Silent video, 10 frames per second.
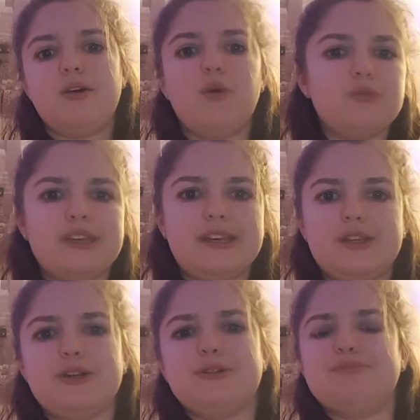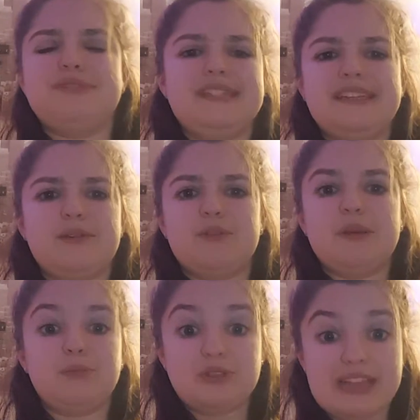only. You're dealing with
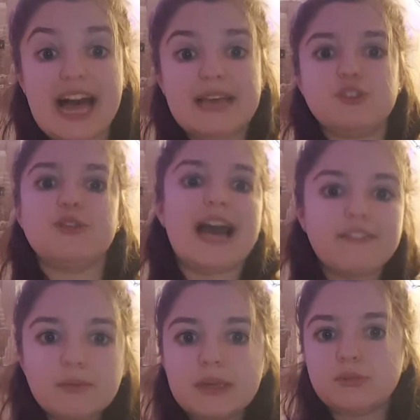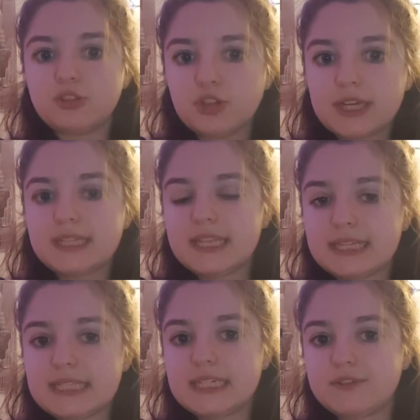people's lives, so you have to be able to look at
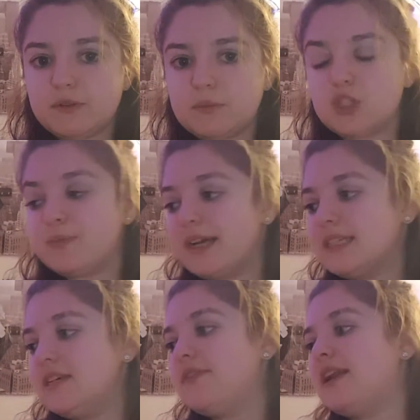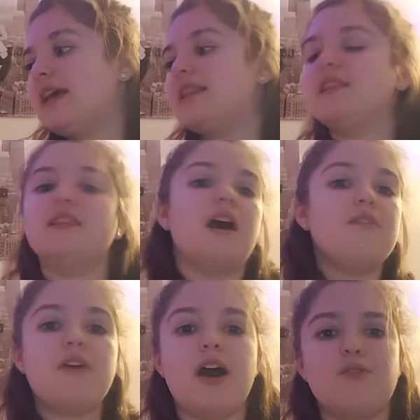things in different perspective. And I
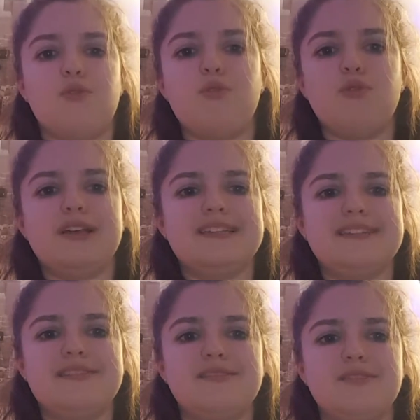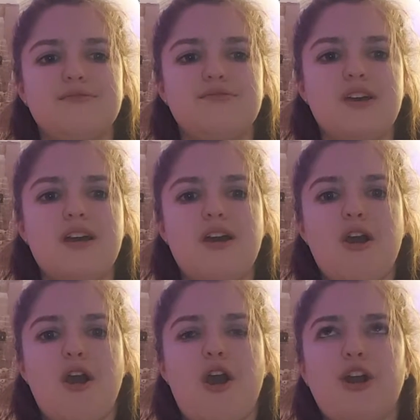love how the whole ideal of
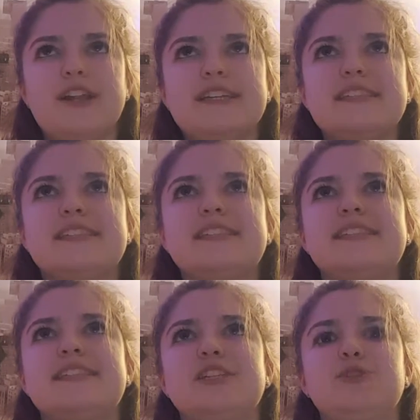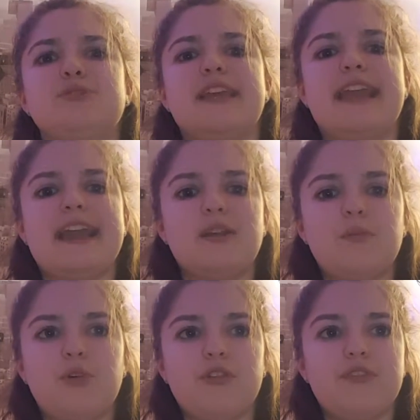artists using
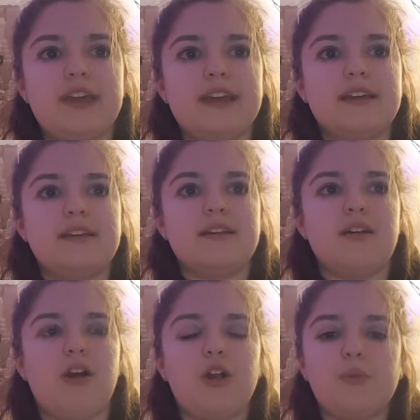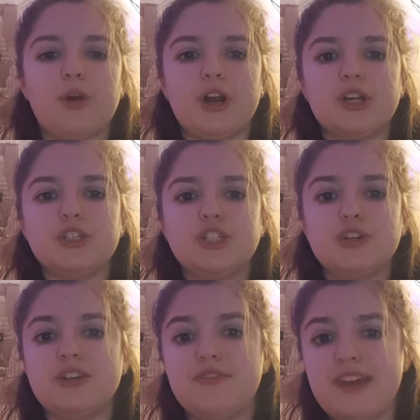anamorphic artwork to
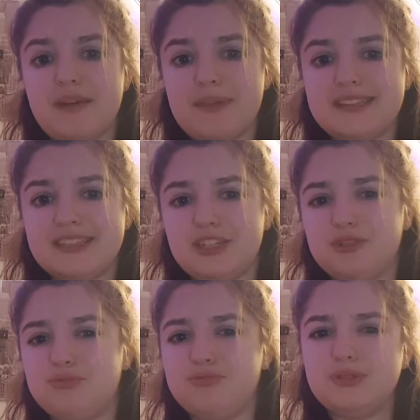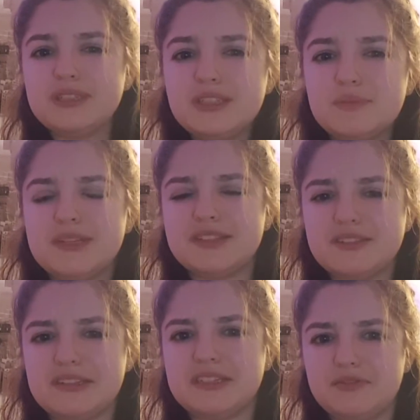convey a message really speaks
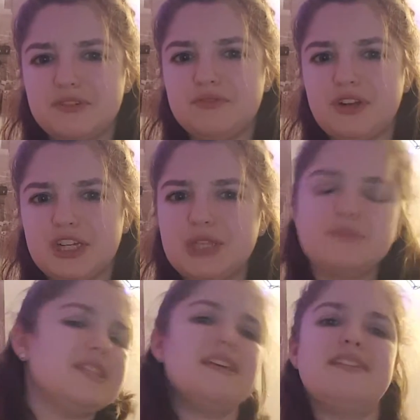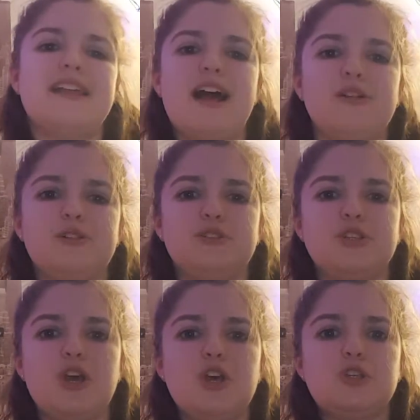to like different volumes, and how
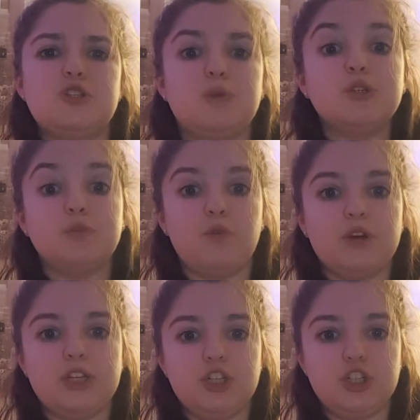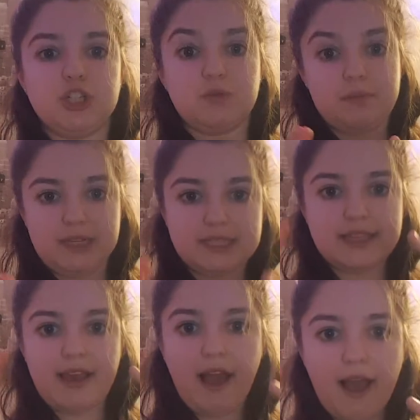there's so much more than just what meets
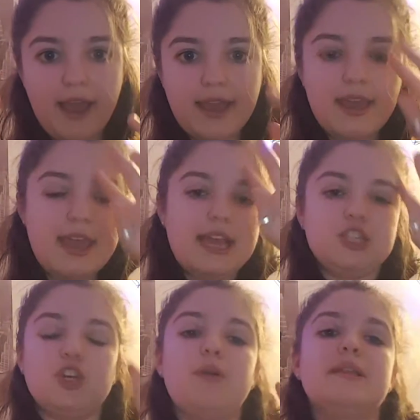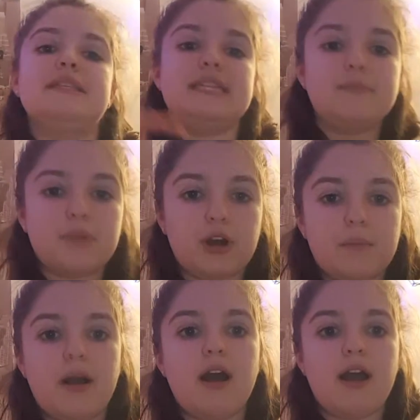the eye. It's going deeper
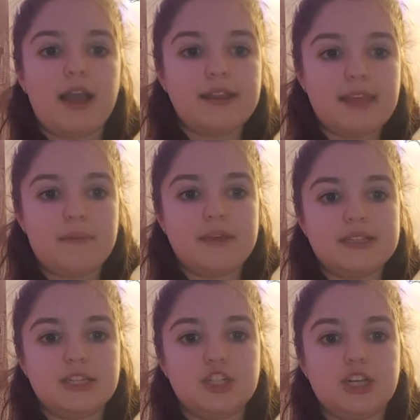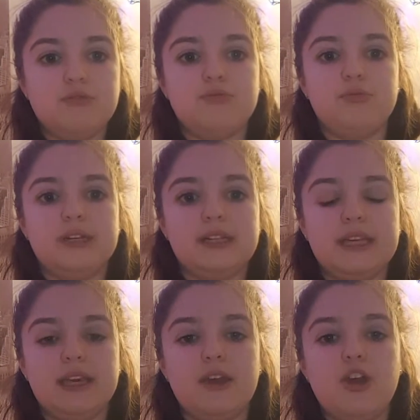behind that message and
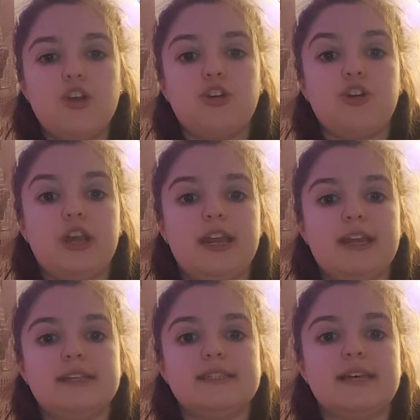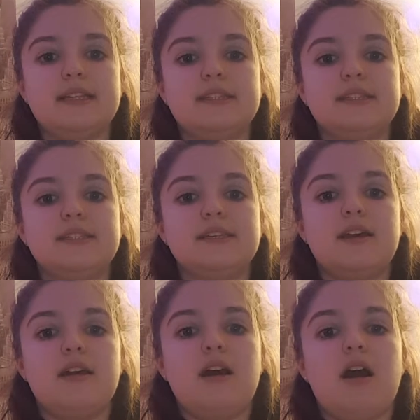really creating a sense
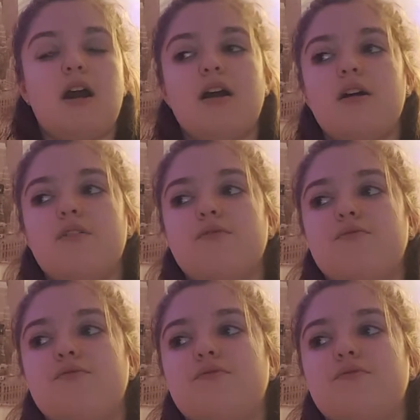of